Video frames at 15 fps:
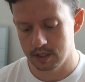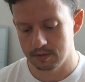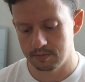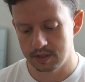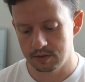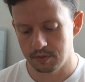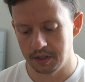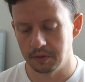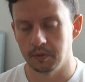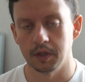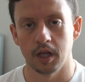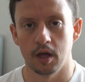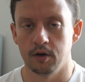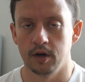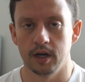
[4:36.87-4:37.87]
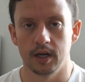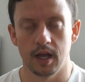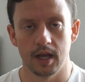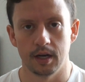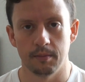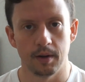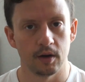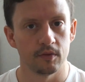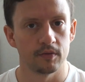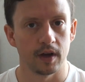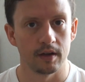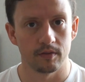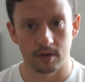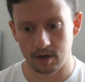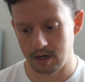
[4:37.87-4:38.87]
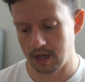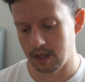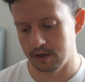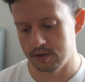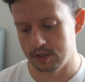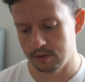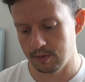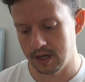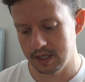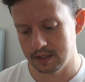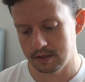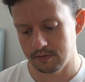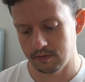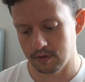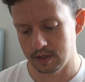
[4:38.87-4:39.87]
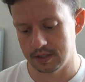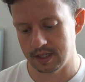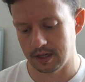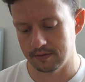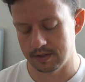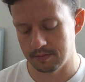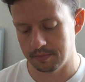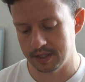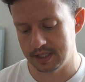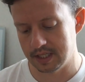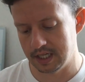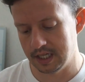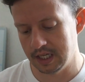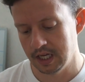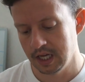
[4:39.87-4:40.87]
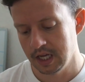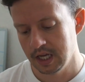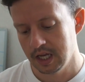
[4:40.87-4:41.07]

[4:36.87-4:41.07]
is between 100 and about $500 US for the sake of simplicity.